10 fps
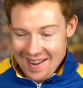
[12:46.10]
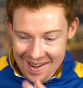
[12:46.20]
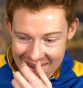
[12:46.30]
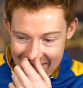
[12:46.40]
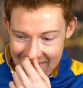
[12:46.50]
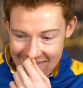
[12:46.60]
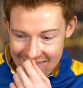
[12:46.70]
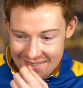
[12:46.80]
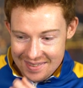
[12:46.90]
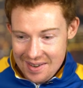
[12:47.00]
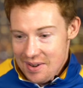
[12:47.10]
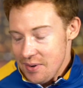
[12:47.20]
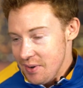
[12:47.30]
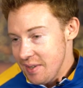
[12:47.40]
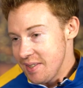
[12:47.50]
I
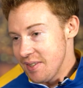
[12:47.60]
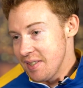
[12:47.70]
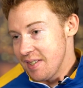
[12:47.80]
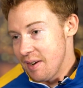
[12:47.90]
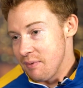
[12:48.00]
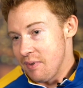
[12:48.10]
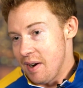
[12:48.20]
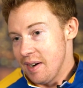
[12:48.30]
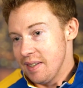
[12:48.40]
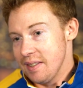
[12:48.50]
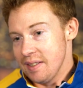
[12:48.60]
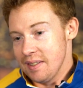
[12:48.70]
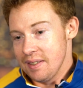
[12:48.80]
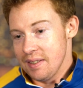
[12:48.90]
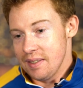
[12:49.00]
don't know, it's just, I find
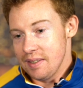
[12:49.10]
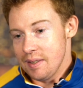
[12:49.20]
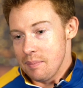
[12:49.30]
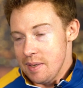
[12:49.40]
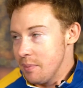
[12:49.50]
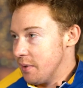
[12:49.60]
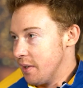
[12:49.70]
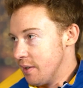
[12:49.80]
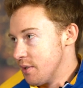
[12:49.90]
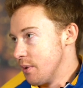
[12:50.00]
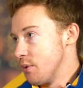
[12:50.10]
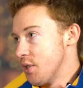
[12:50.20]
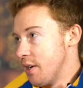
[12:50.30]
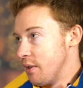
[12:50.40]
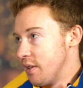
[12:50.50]
the people there are so
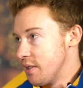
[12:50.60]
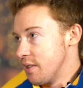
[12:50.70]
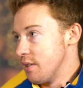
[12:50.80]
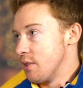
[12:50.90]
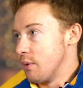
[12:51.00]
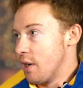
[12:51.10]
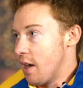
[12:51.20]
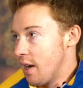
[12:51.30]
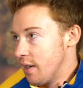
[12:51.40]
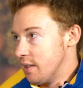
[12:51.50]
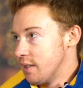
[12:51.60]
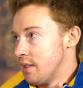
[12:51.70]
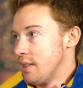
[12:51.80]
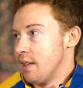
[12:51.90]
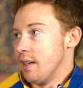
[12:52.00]
generous and so kind,
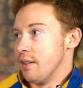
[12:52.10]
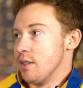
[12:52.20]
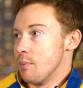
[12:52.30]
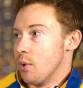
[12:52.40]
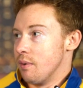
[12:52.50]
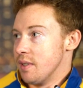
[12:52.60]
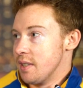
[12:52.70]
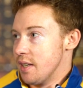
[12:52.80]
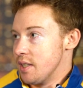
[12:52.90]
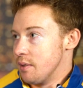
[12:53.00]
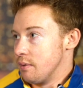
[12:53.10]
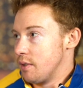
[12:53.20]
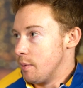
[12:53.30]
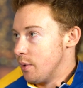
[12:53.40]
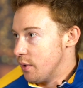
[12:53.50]
and there's more of a sense
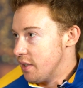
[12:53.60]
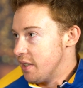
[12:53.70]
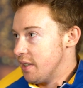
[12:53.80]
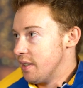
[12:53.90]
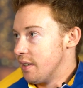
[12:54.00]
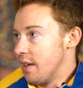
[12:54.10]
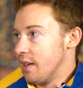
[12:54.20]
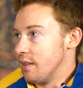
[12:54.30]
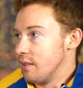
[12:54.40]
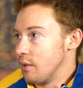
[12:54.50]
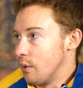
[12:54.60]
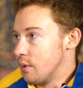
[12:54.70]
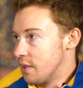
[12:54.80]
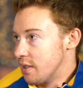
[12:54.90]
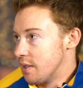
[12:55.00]
of community and
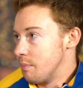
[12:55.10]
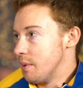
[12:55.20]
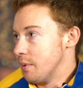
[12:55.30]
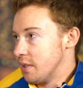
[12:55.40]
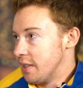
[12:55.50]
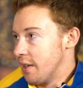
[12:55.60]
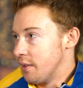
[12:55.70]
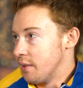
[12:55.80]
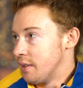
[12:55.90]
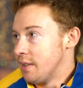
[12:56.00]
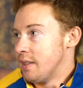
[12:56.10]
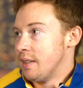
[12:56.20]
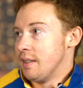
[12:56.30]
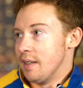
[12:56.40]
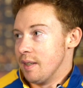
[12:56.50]
closeness and people together,
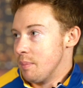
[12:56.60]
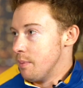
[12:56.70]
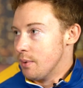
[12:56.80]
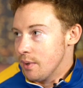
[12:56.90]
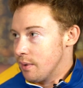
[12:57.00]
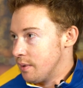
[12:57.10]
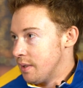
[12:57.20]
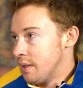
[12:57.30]
like people